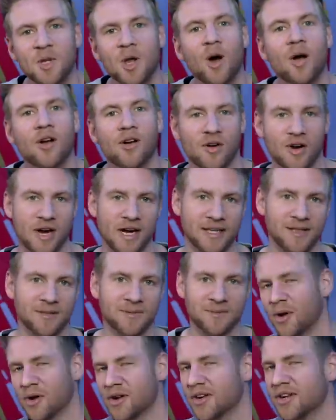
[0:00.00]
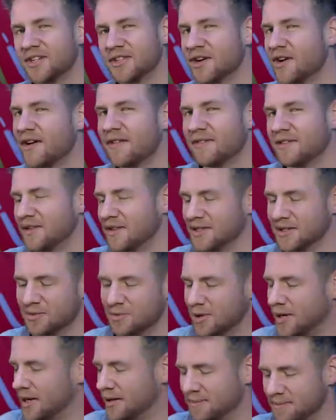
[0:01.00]
not great. I'm not gonna dive in
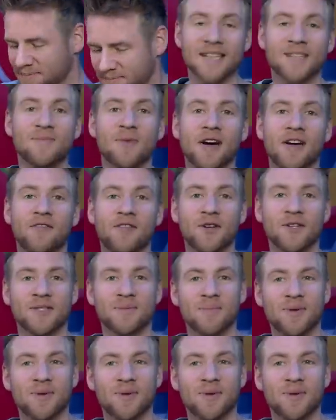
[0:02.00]
this one. That's my first